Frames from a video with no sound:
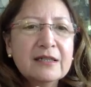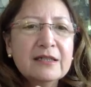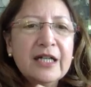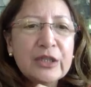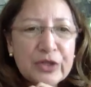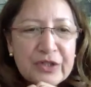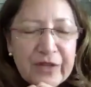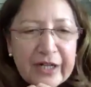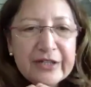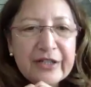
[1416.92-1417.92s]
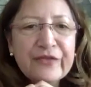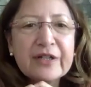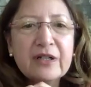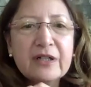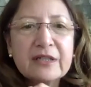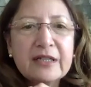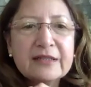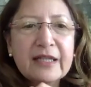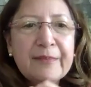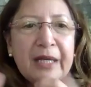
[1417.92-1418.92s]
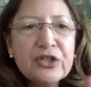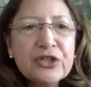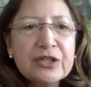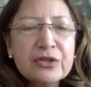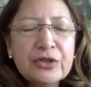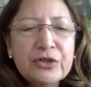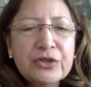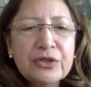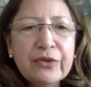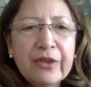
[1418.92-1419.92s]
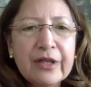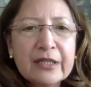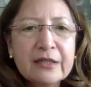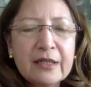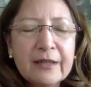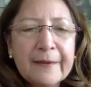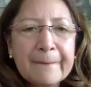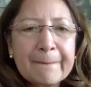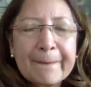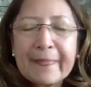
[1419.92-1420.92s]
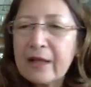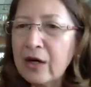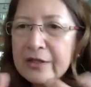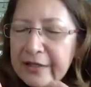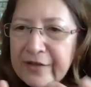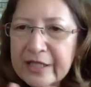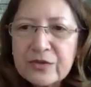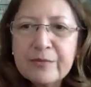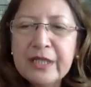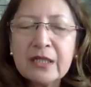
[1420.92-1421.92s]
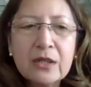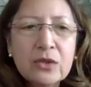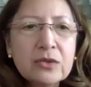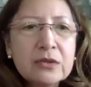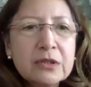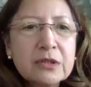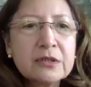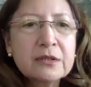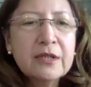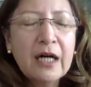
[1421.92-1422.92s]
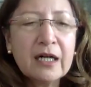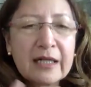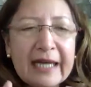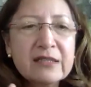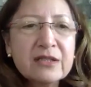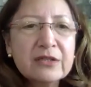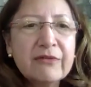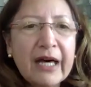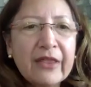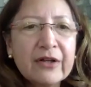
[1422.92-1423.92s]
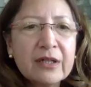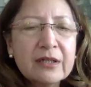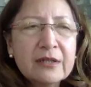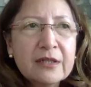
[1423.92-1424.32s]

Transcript: It was very difficult. As I mentioned to you that all the events were being canceled rather.